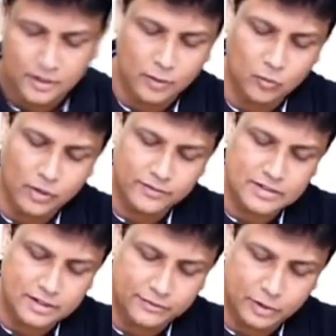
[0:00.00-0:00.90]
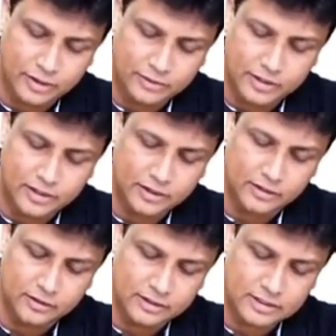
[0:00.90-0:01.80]
and whatever is left out in the middle
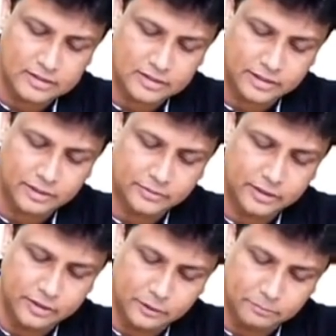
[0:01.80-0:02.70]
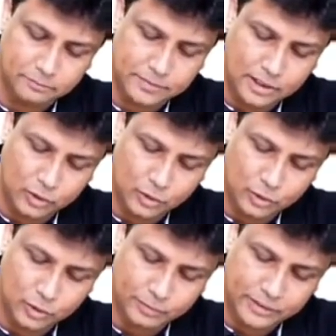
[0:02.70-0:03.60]
here, this is nothing but the
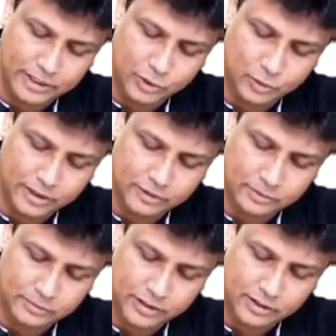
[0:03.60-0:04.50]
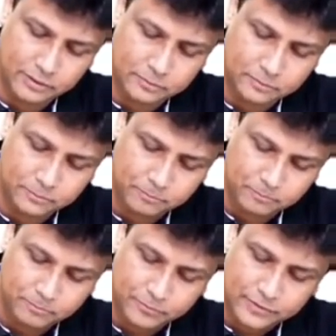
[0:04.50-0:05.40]
pleuroperitoneal membrane,
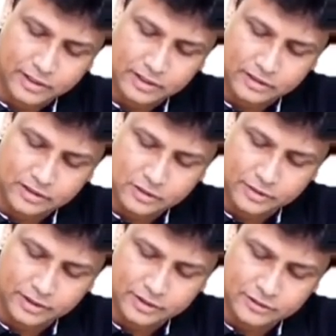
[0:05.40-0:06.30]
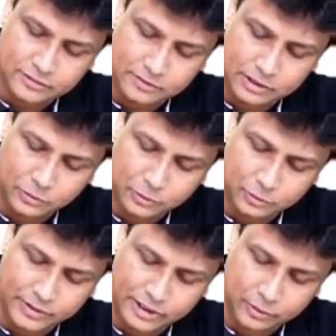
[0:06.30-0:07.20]
and this one here is the
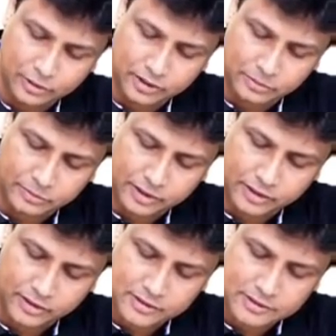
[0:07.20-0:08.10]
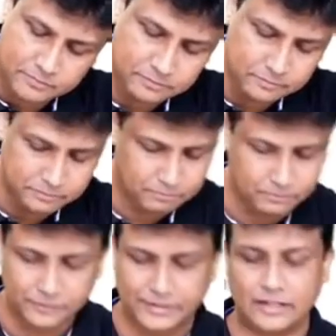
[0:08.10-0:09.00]
pleuroperitoneal membrane, guys.
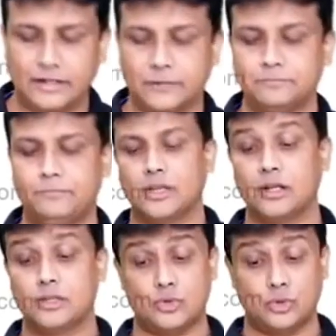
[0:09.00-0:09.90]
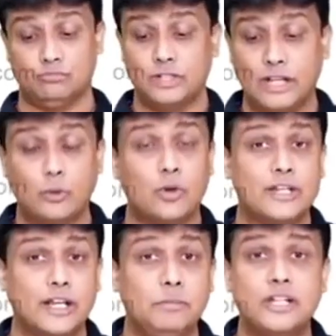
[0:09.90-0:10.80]
Perfectly done. So, that
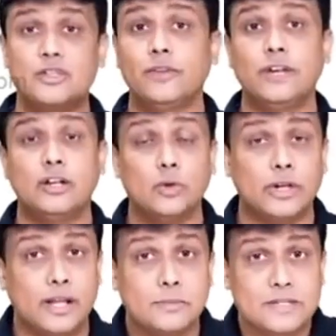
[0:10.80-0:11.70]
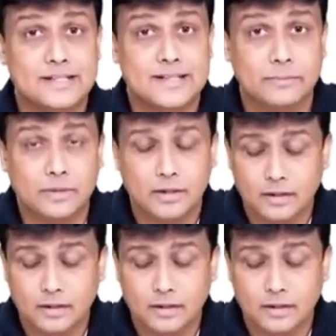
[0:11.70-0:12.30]
was image given in the AIIMS exam.